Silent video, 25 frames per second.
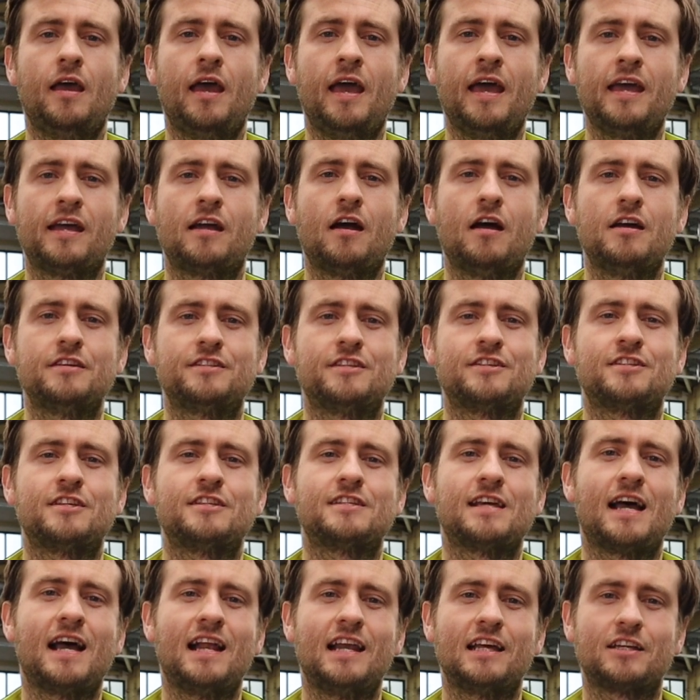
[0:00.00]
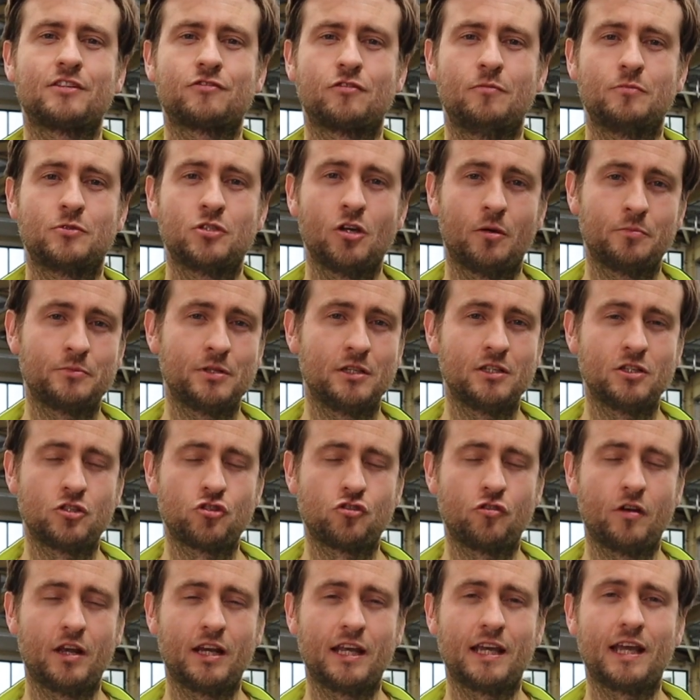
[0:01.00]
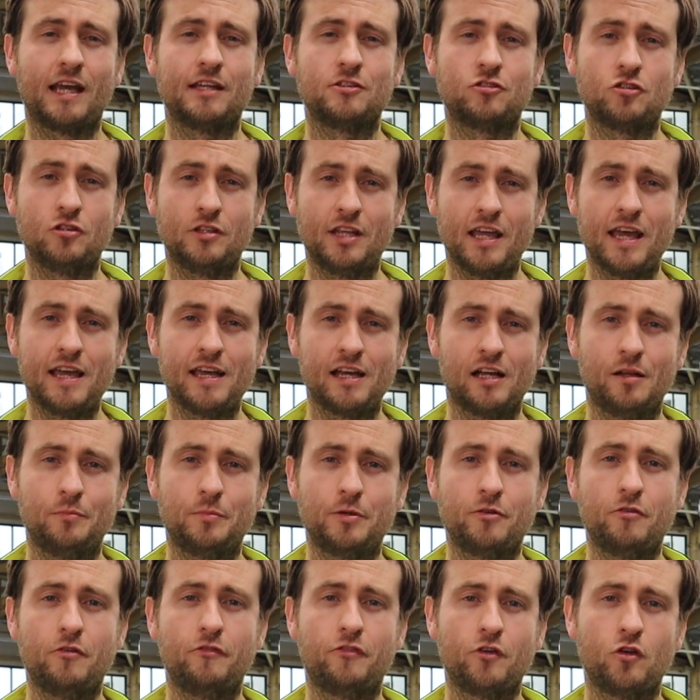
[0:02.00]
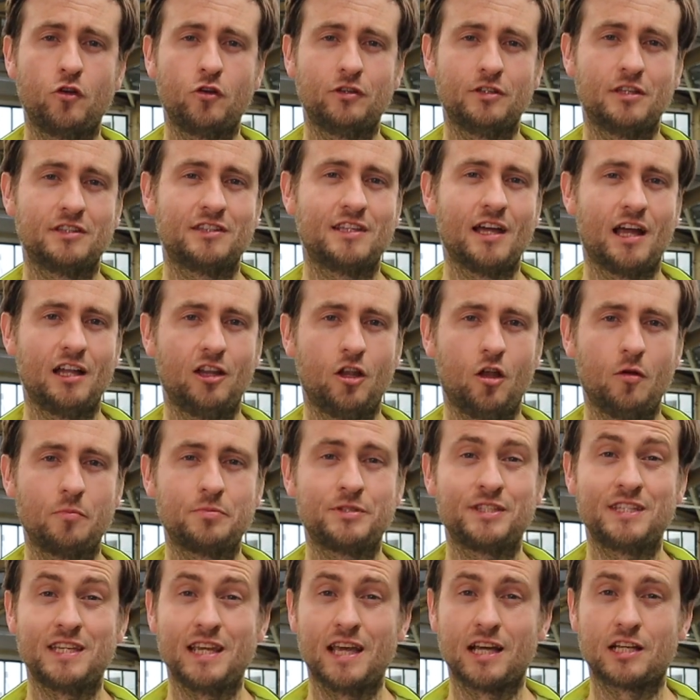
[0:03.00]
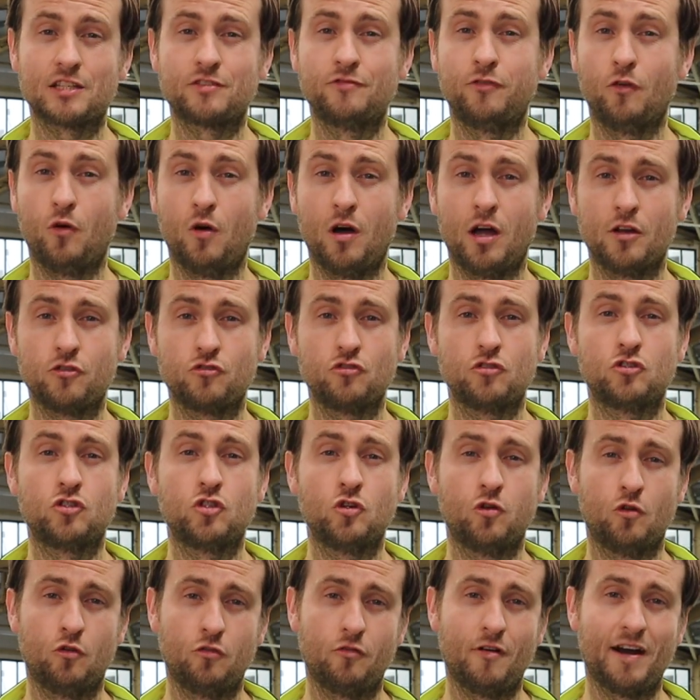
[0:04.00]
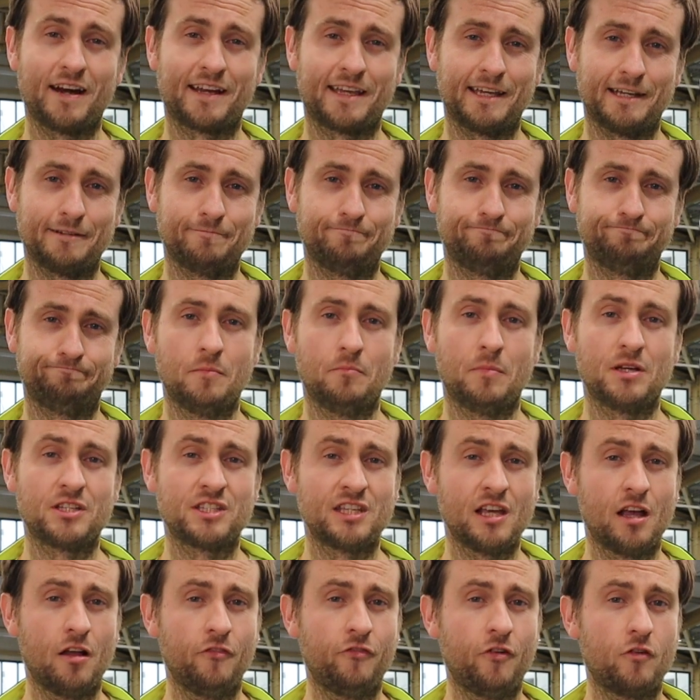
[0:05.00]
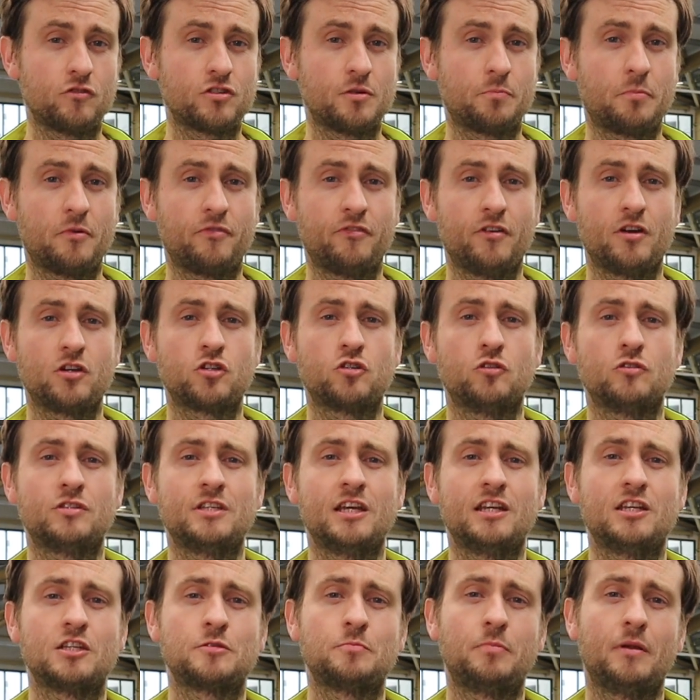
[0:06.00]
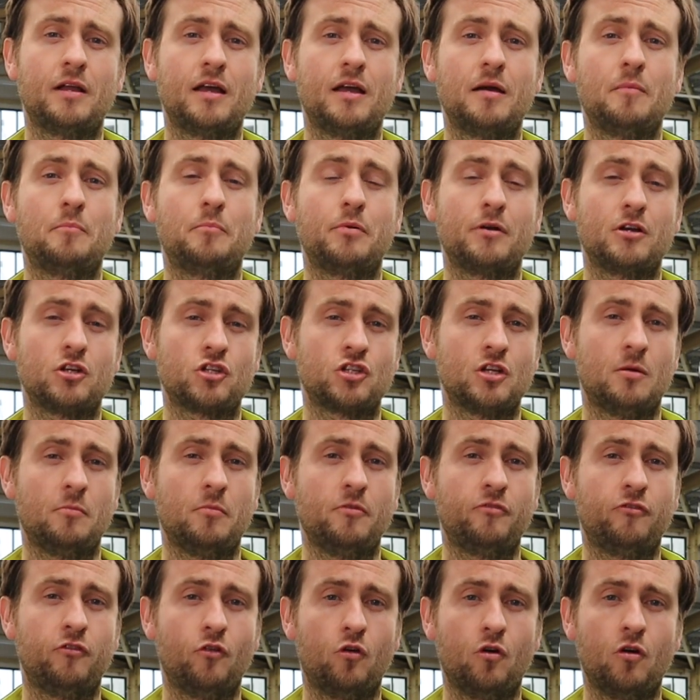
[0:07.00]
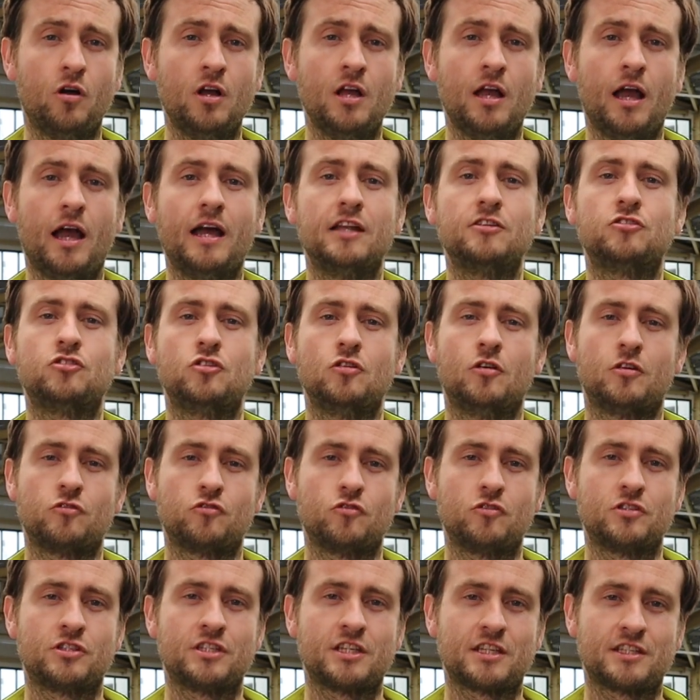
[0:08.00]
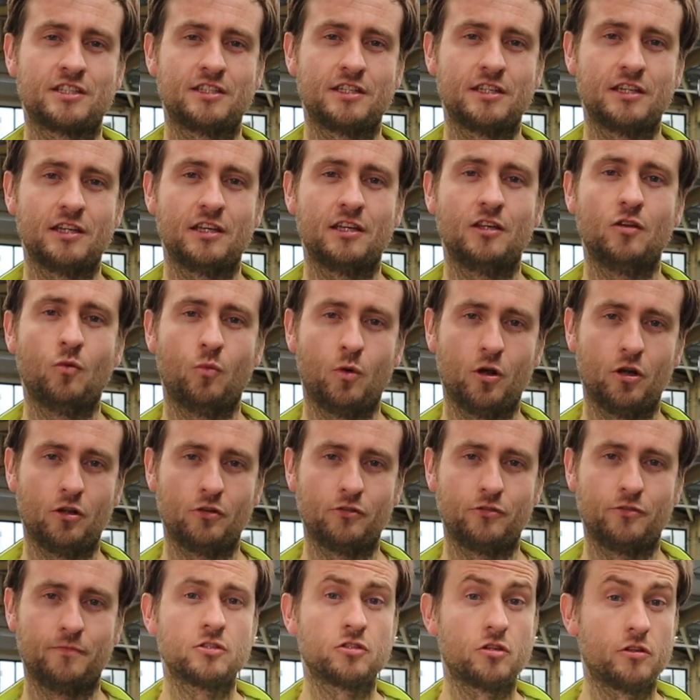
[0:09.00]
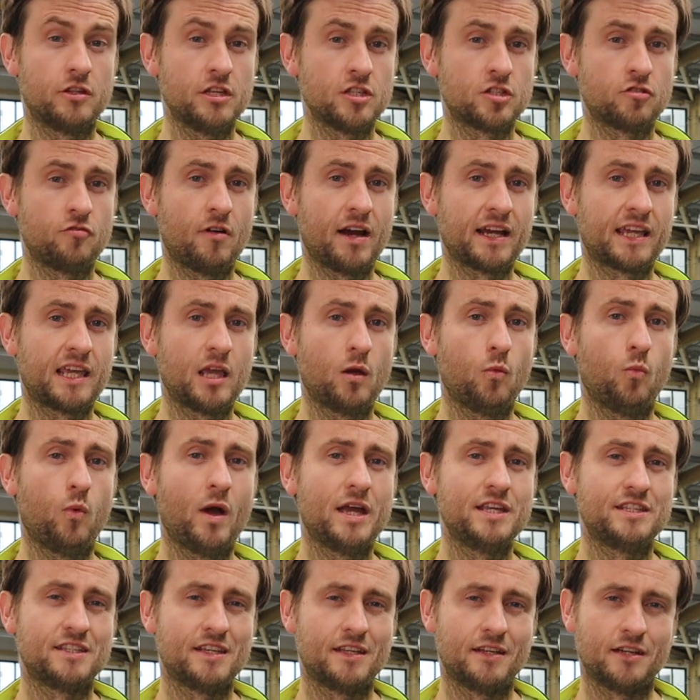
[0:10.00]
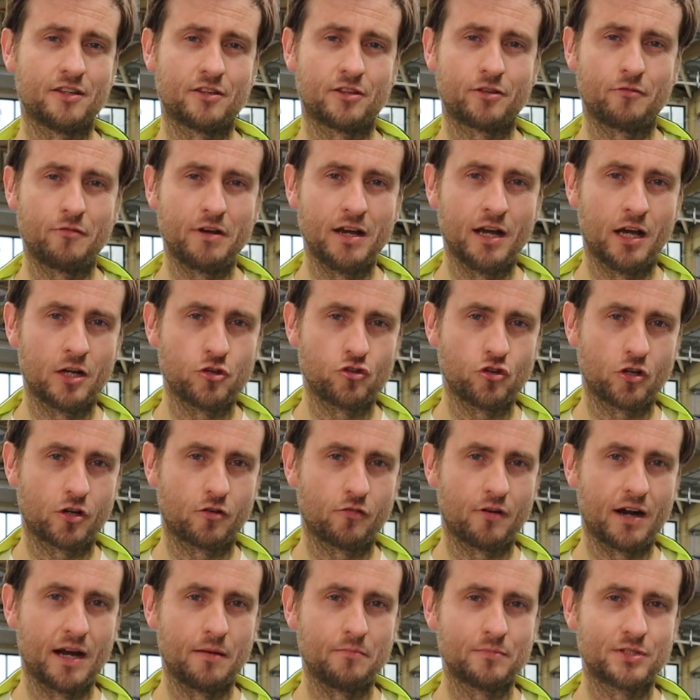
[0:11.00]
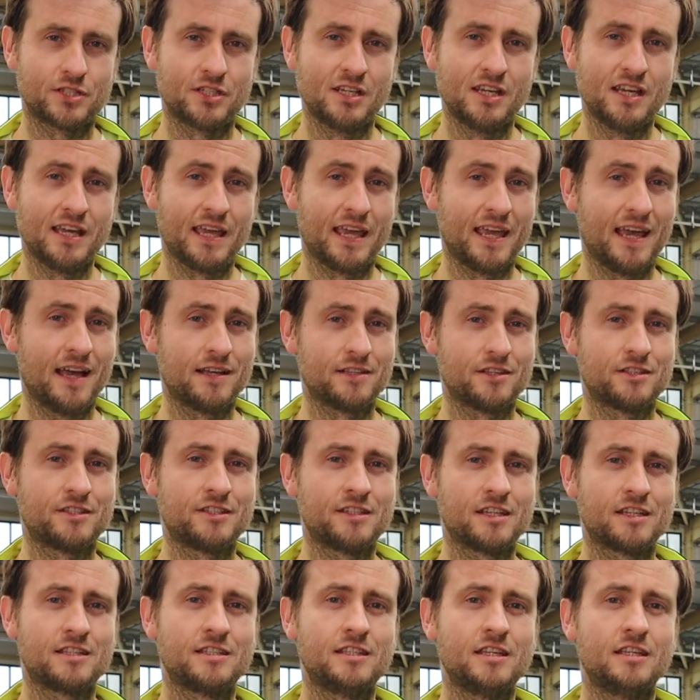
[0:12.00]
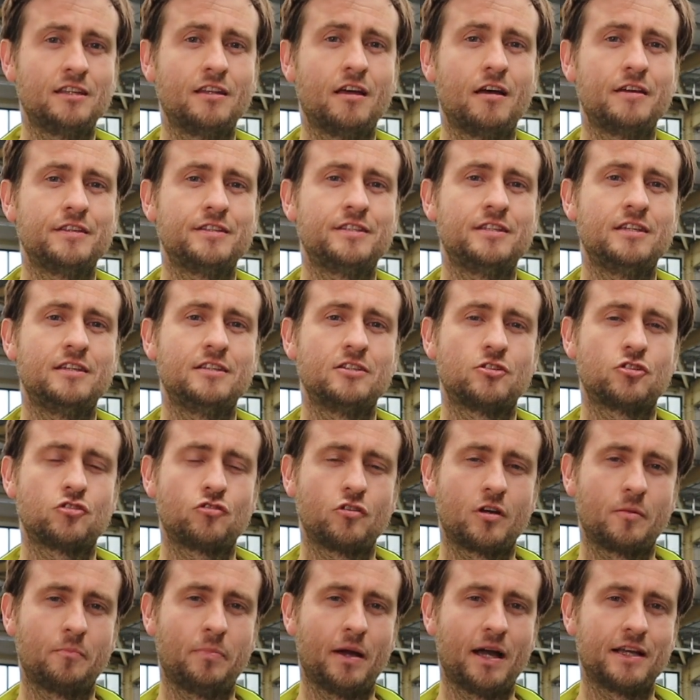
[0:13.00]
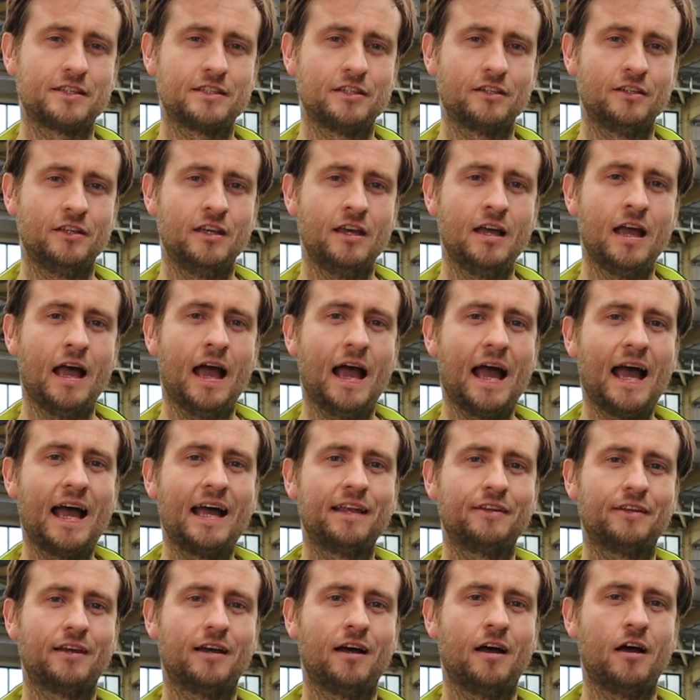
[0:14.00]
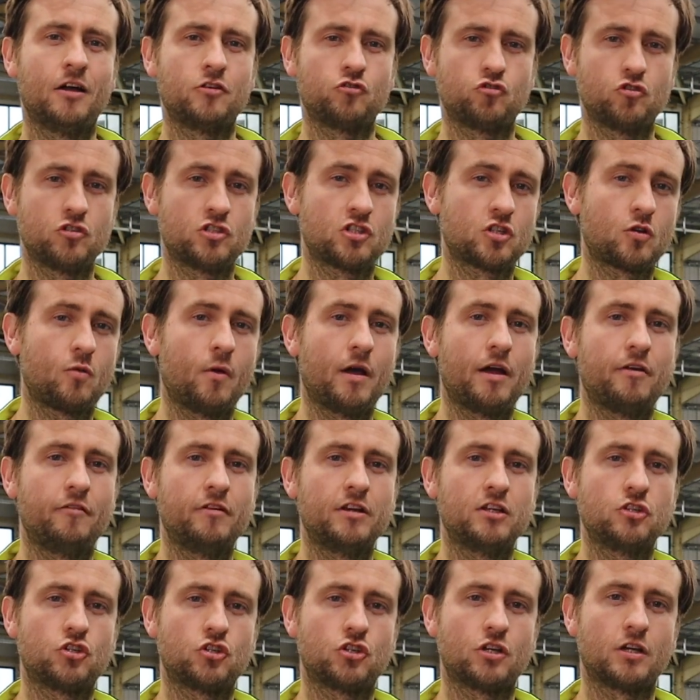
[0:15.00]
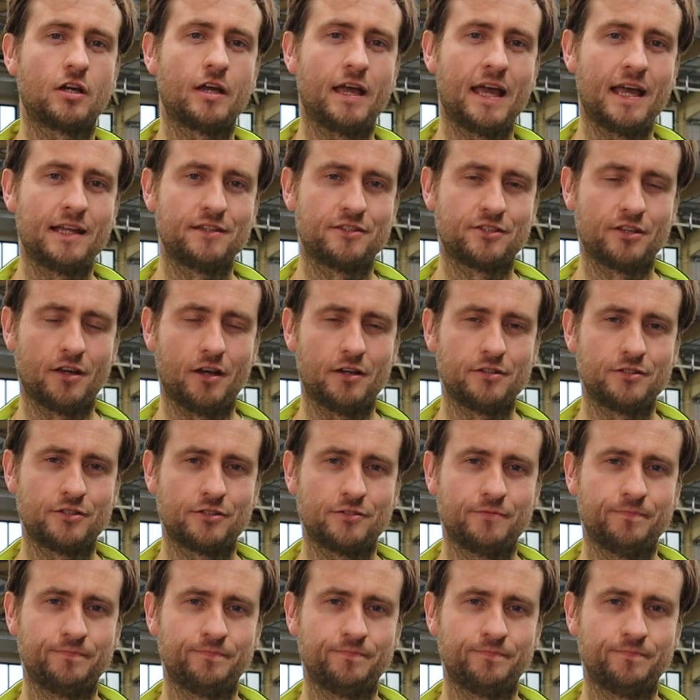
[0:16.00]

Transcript: Hey guys, this is Alex from Top Tennis Training, and today I'll be reviewing the Dunlop CX400 Tour racket. Myself, I was a professional tennis player, British number 4 and 260 in the world. So this racket weighs in at 300 grams, it has a 16-19 string pattern and 100 square inch head size.